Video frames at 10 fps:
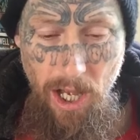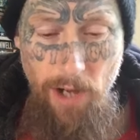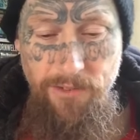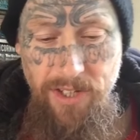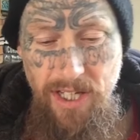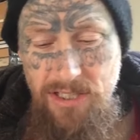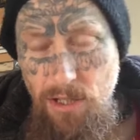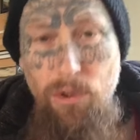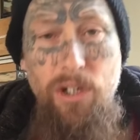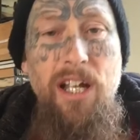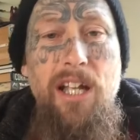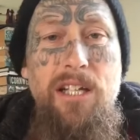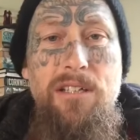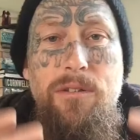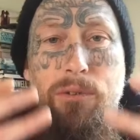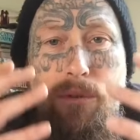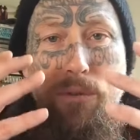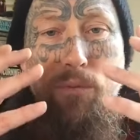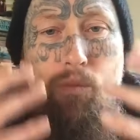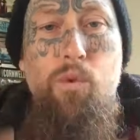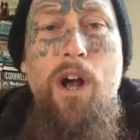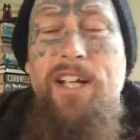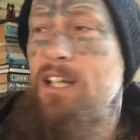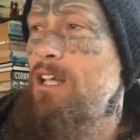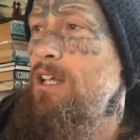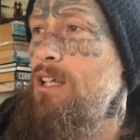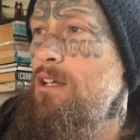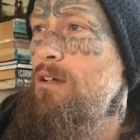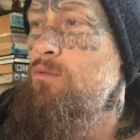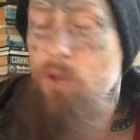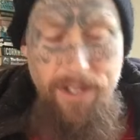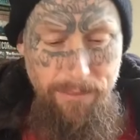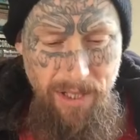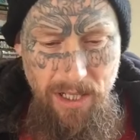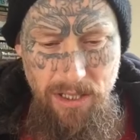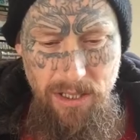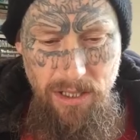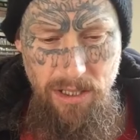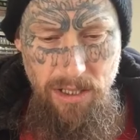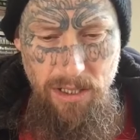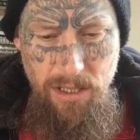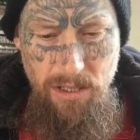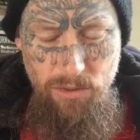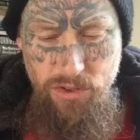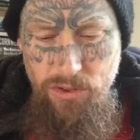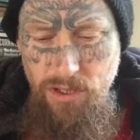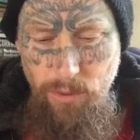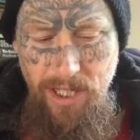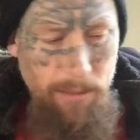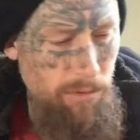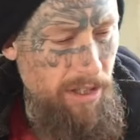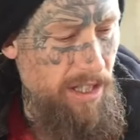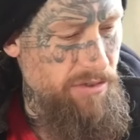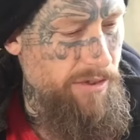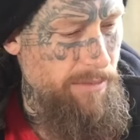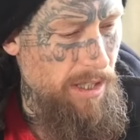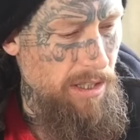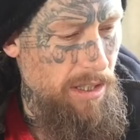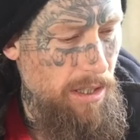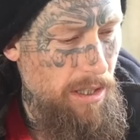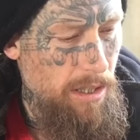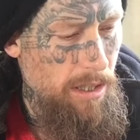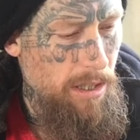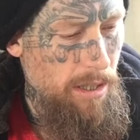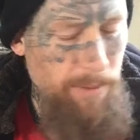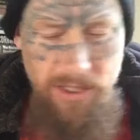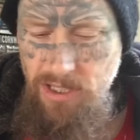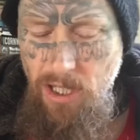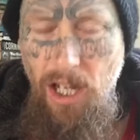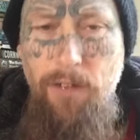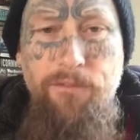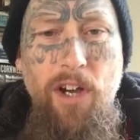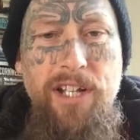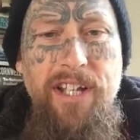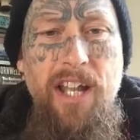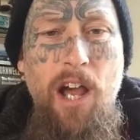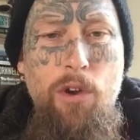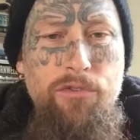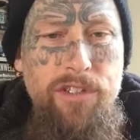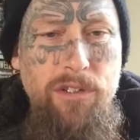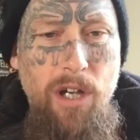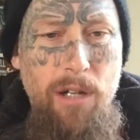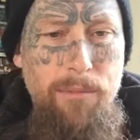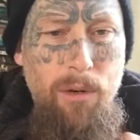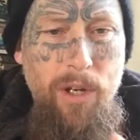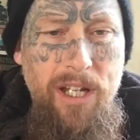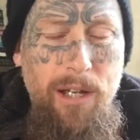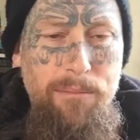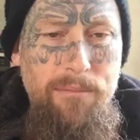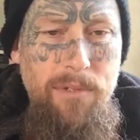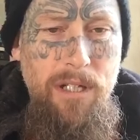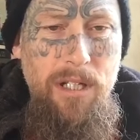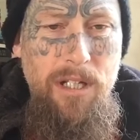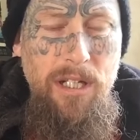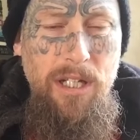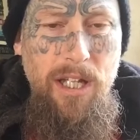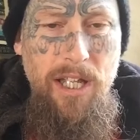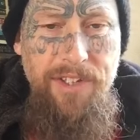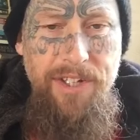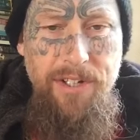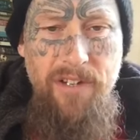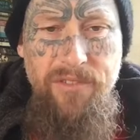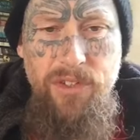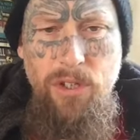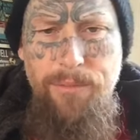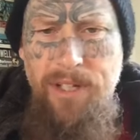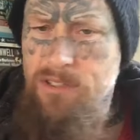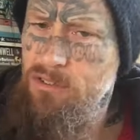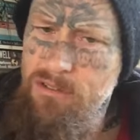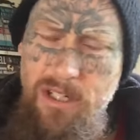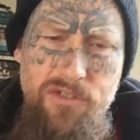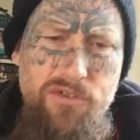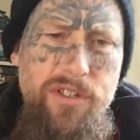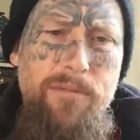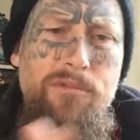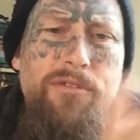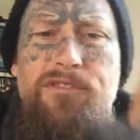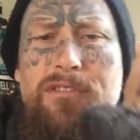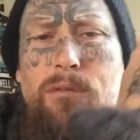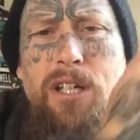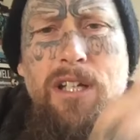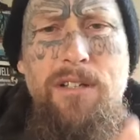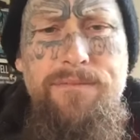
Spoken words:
Over the years, I worked out to write them down. As soon as I wake up, write that dream down. Because I find that over time I wake up and then over time that dream drifts away.